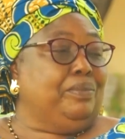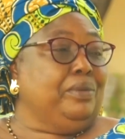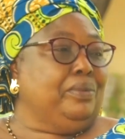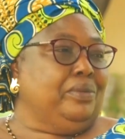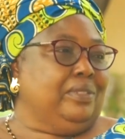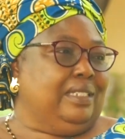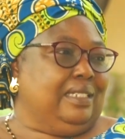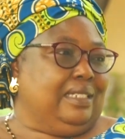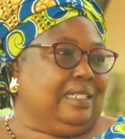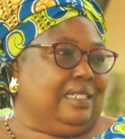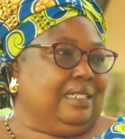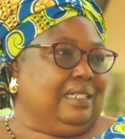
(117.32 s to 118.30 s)
a pupil
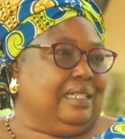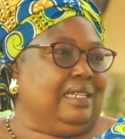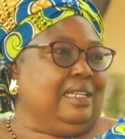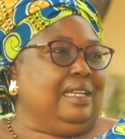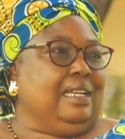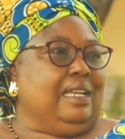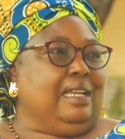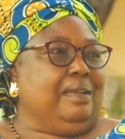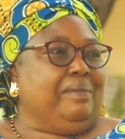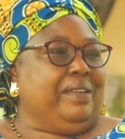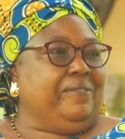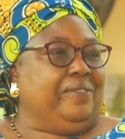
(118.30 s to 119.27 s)
teacher.
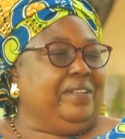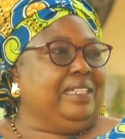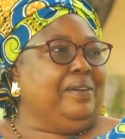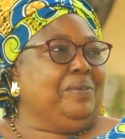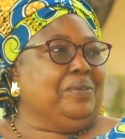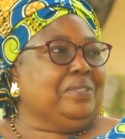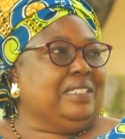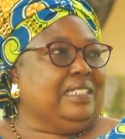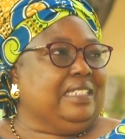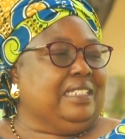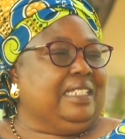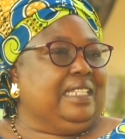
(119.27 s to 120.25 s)
My father
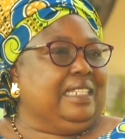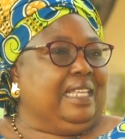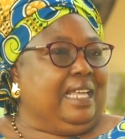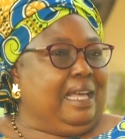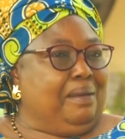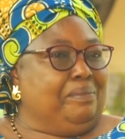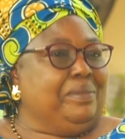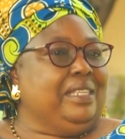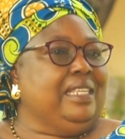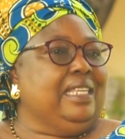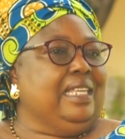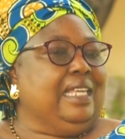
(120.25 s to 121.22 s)
was in the
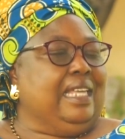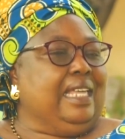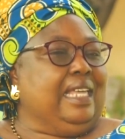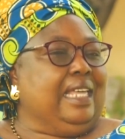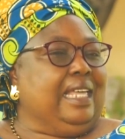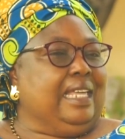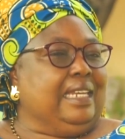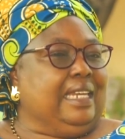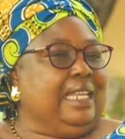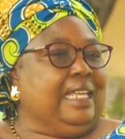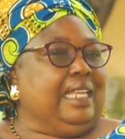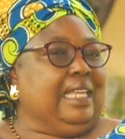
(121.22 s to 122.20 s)
army
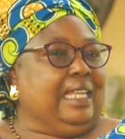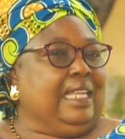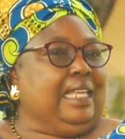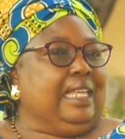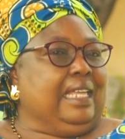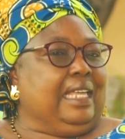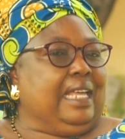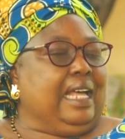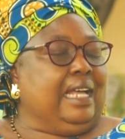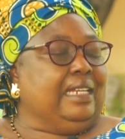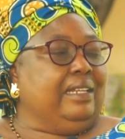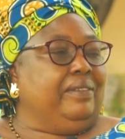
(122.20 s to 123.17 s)
and
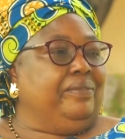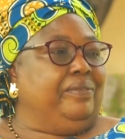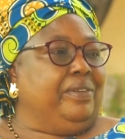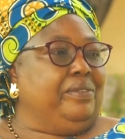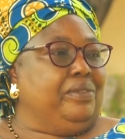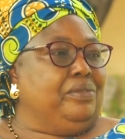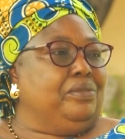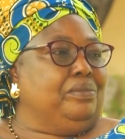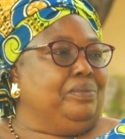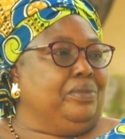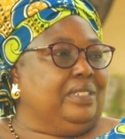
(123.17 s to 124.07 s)
had a very good